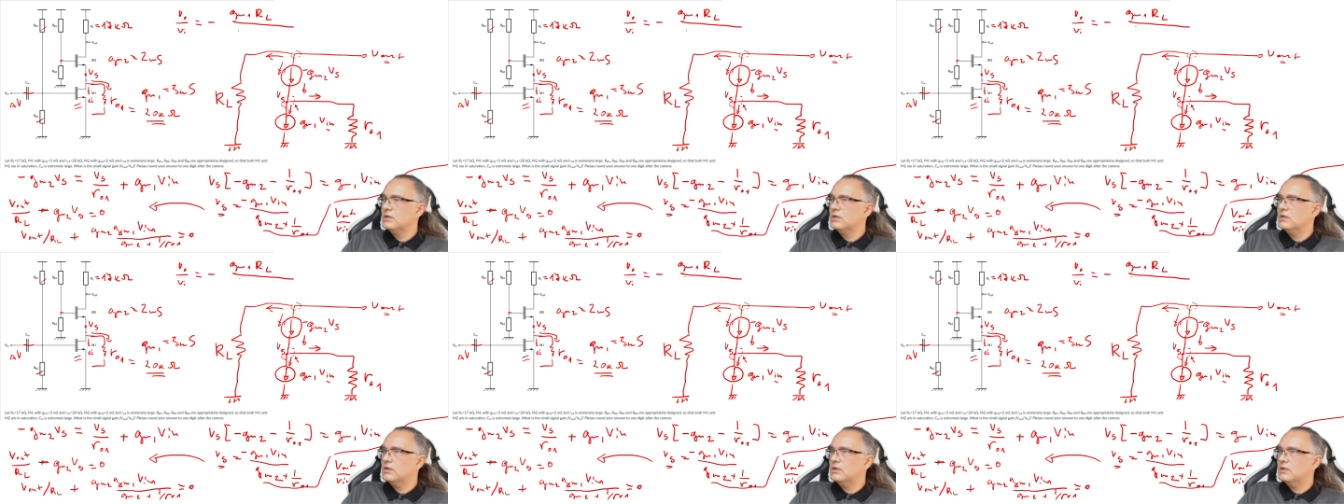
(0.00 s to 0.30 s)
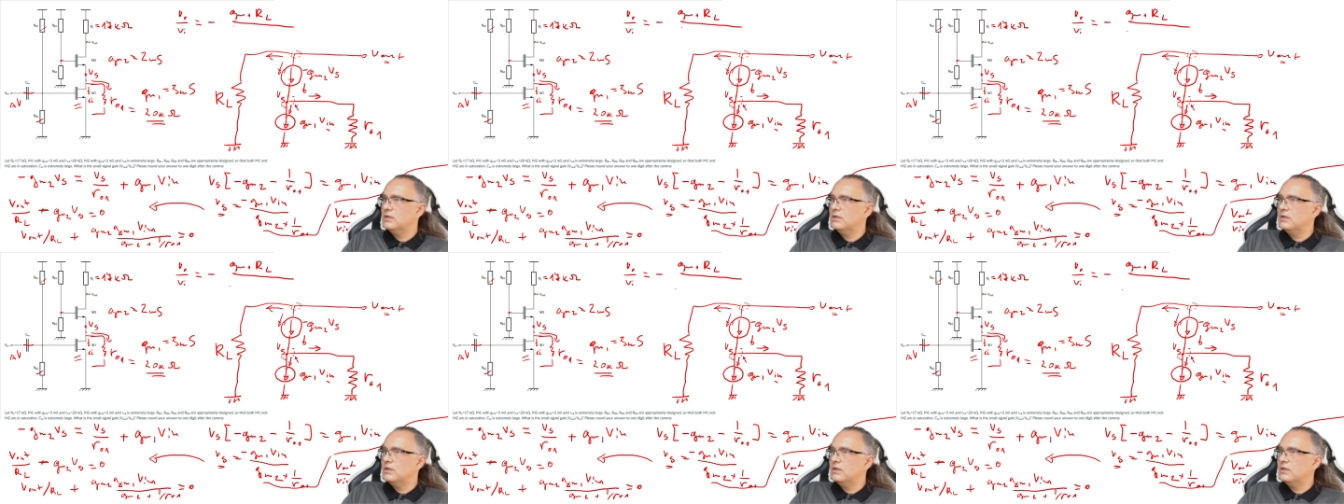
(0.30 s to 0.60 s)

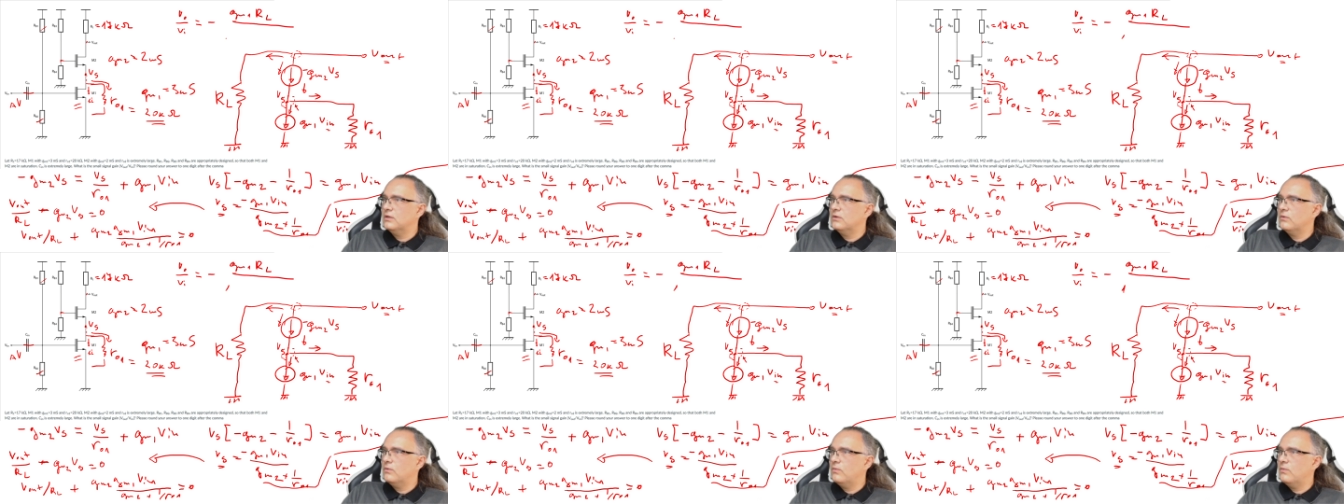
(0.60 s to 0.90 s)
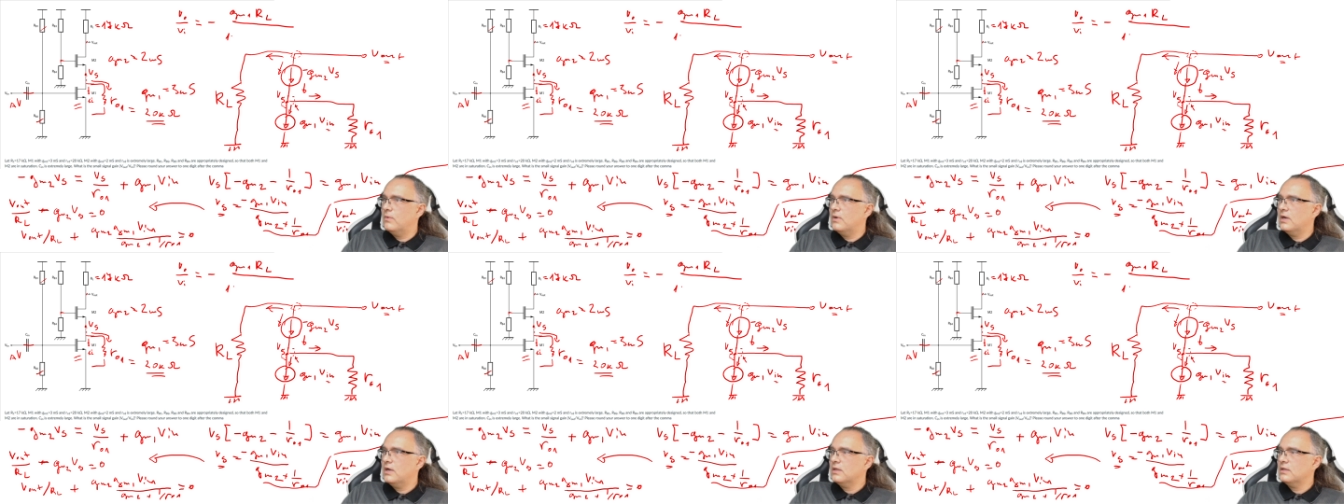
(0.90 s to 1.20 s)
and then
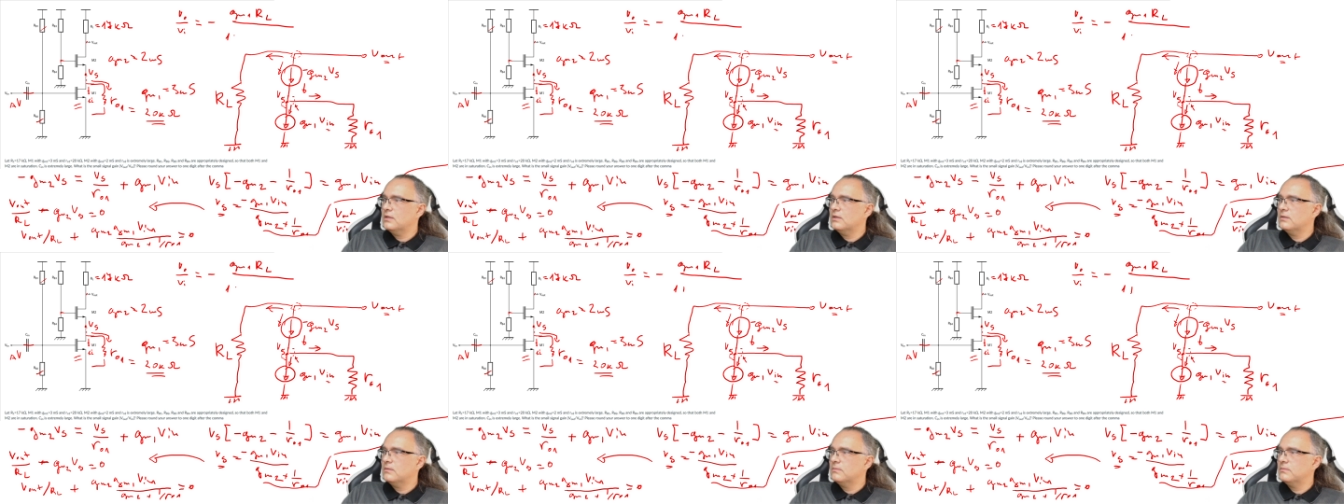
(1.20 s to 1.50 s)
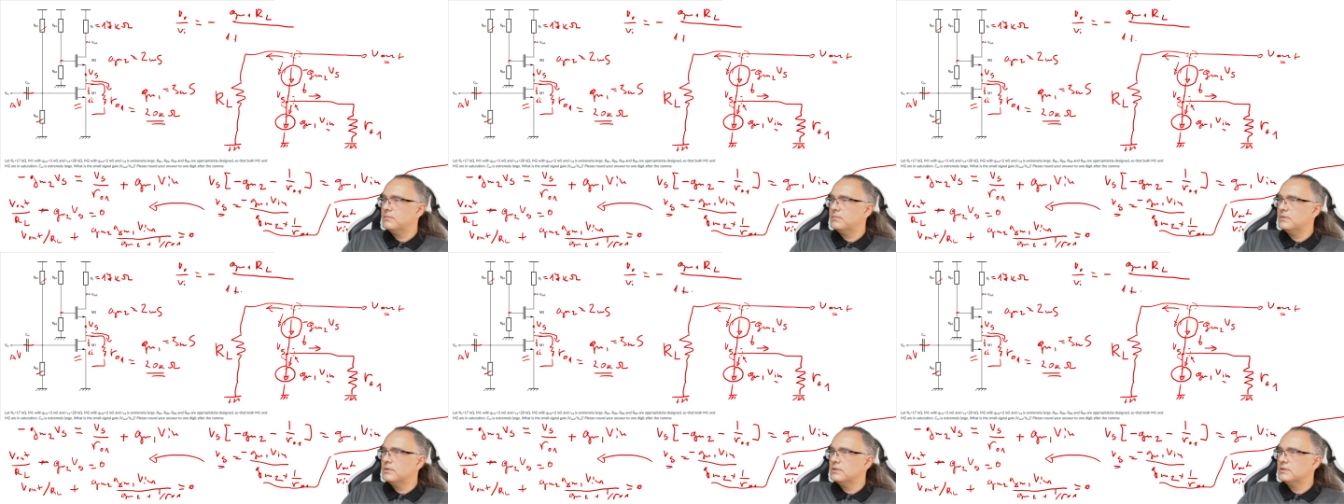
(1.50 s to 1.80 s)
1
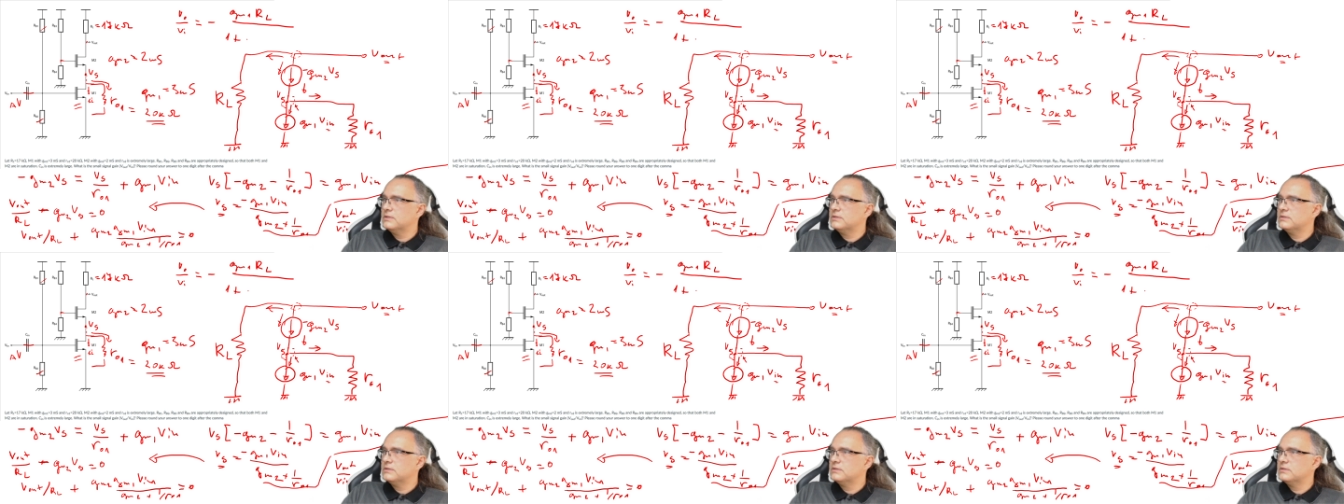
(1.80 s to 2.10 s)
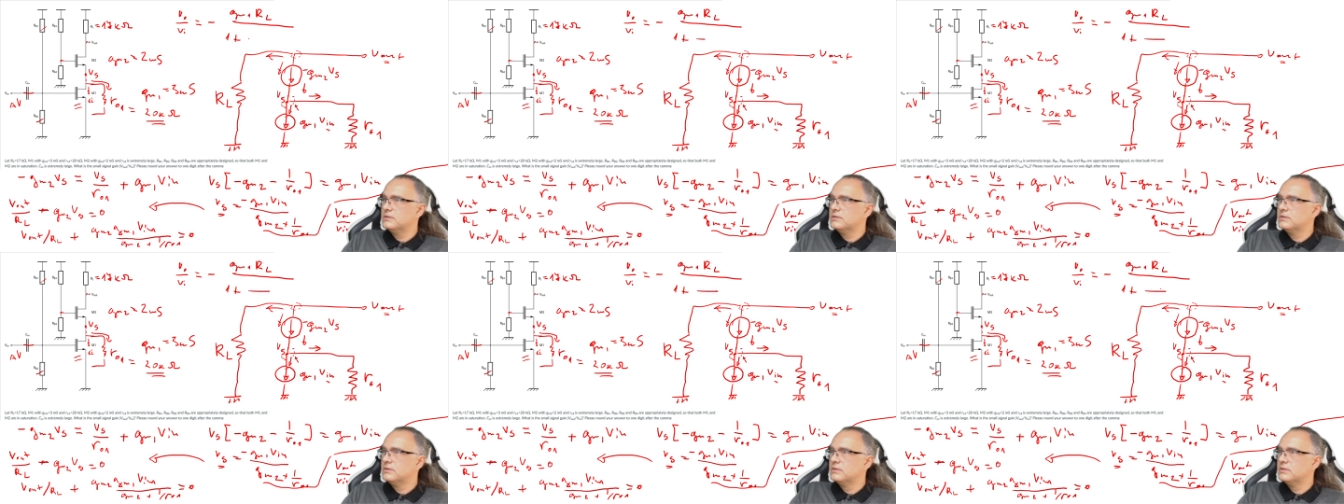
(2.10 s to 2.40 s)
plus
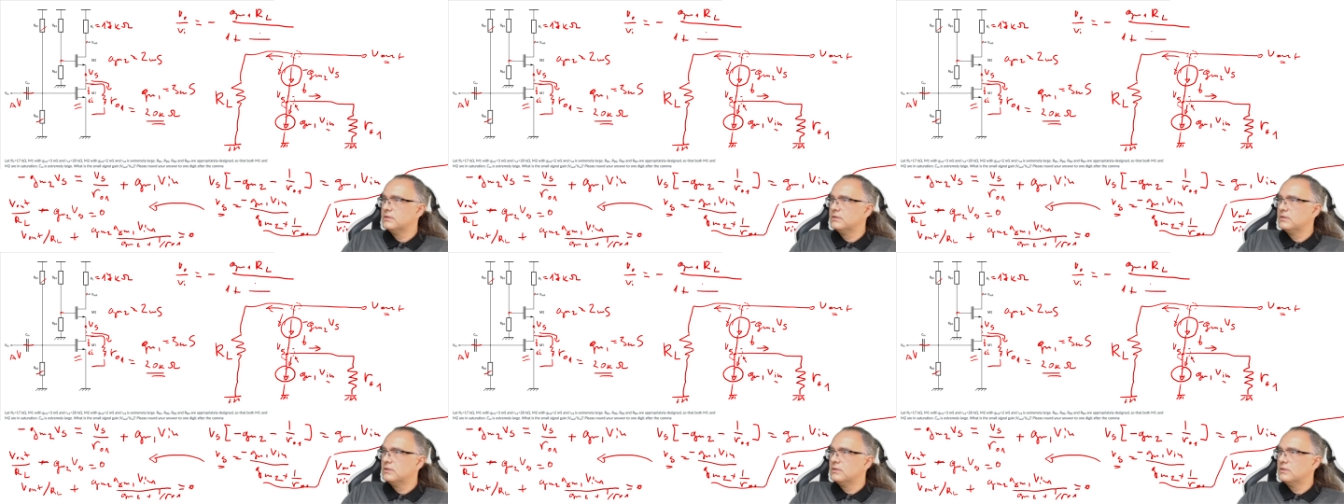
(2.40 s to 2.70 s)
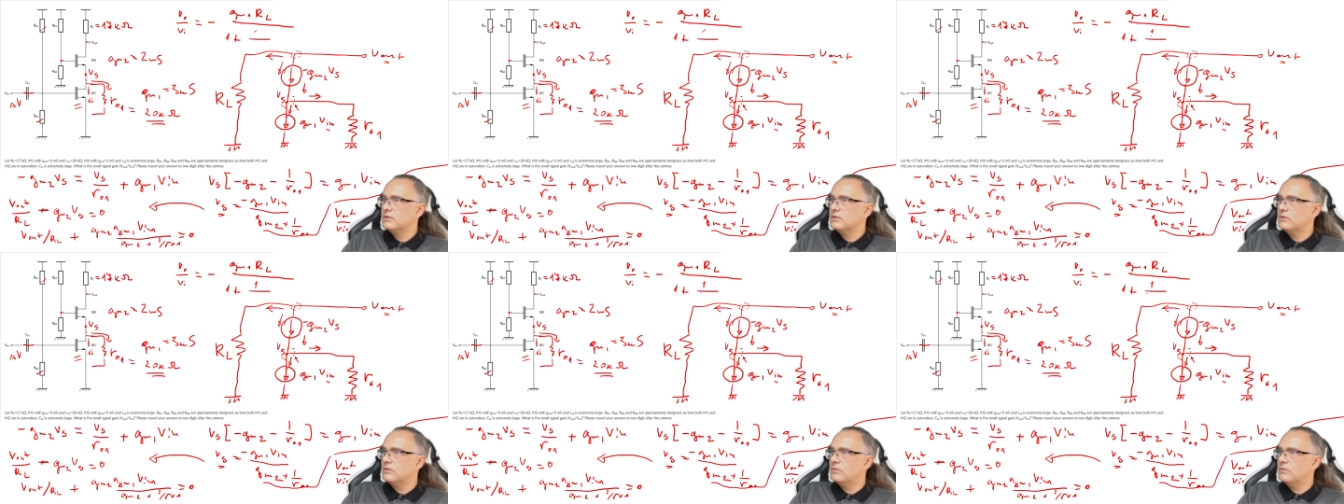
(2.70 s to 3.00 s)

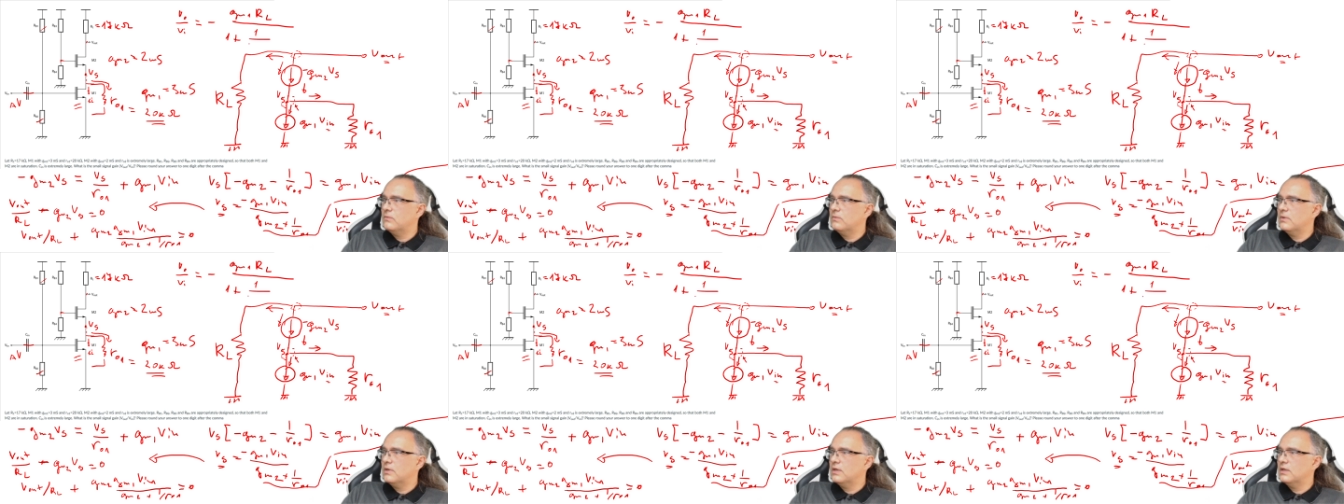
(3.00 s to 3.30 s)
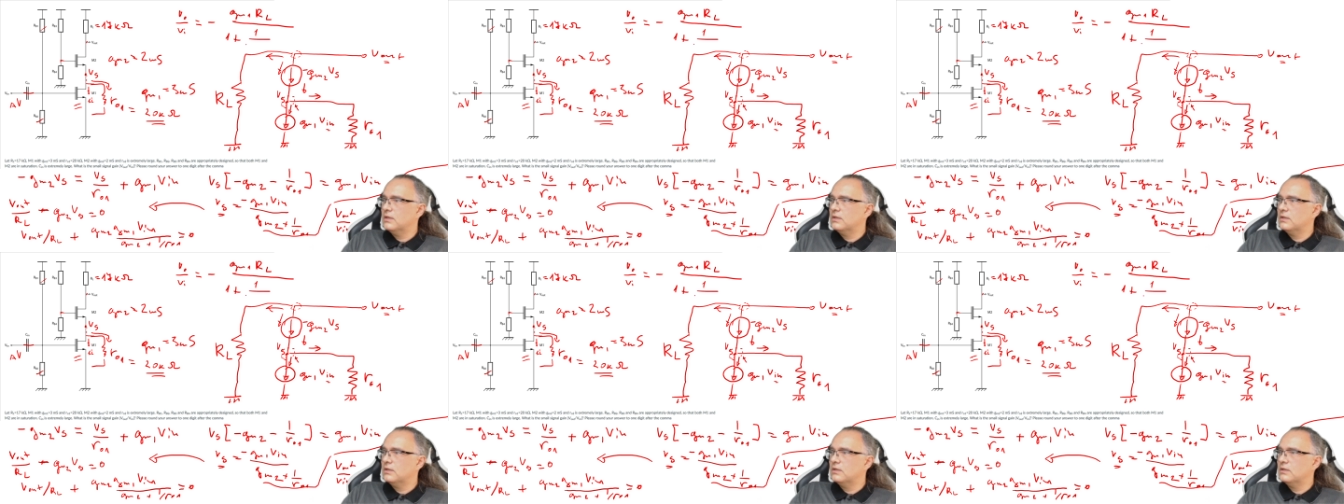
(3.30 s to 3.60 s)

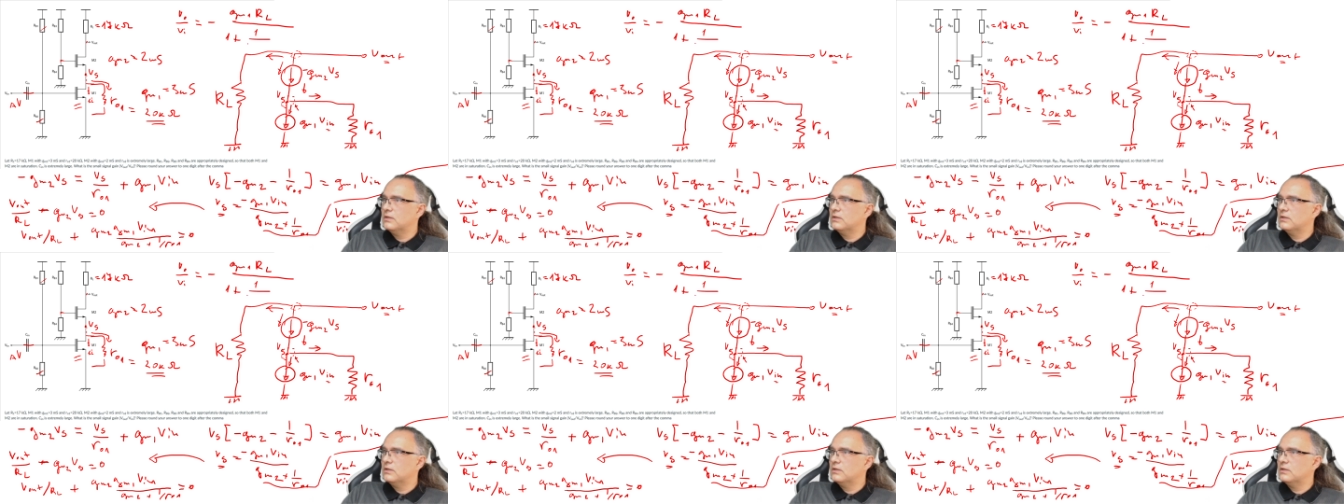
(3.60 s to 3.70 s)
1